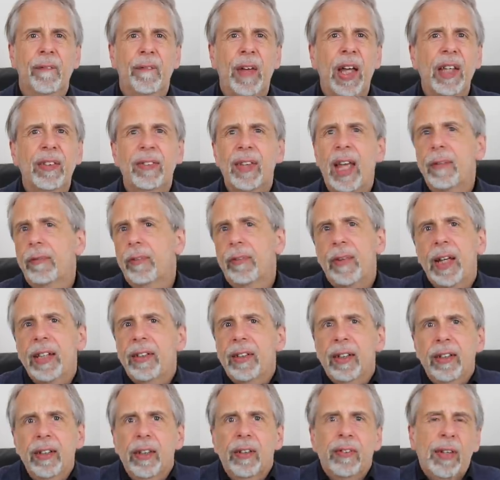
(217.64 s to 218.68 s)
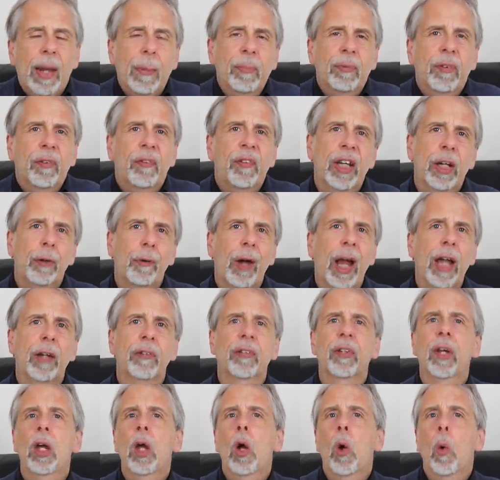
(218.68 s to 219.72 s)
They said that they didn't attempt to figure
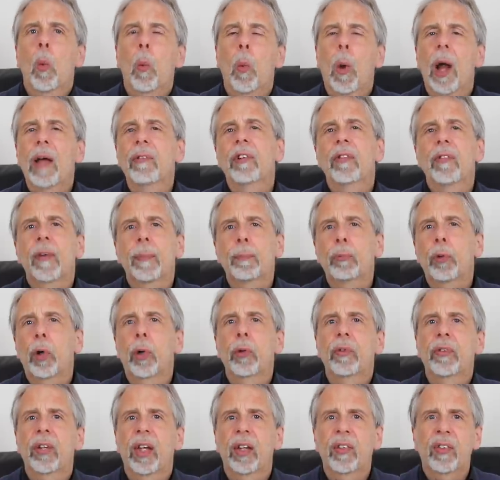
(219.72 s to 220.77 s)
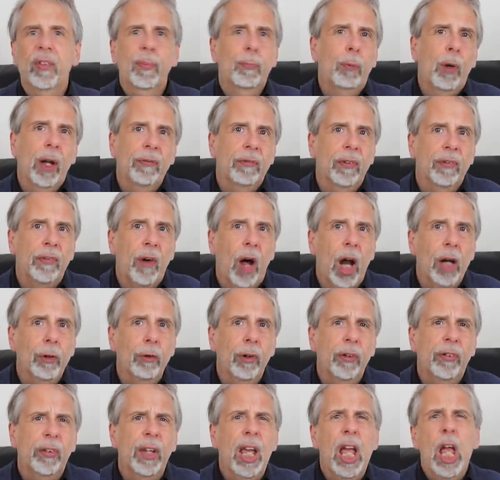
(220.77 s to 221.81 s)
out whether the protests spread the
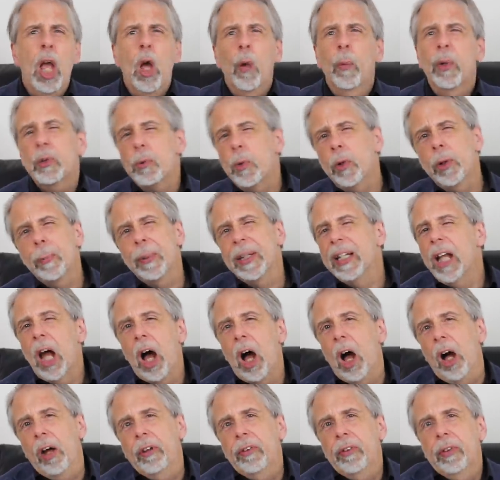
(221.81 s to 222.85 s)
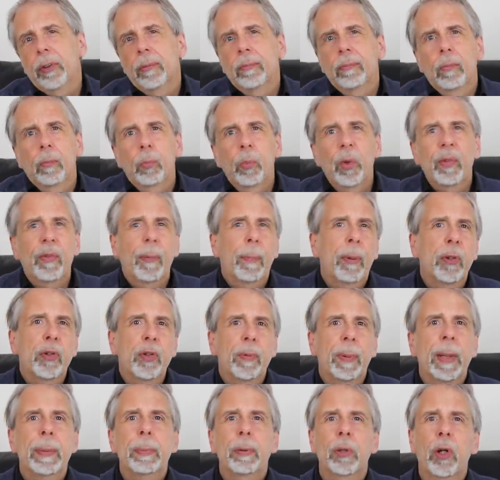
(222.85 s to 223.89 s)
virus, which would have been hard with a
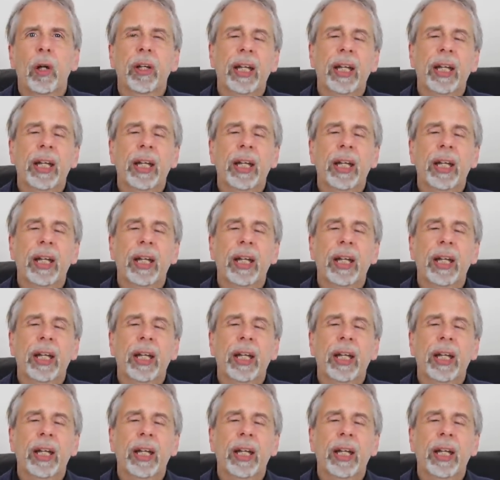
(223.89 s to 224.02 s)
bunch of people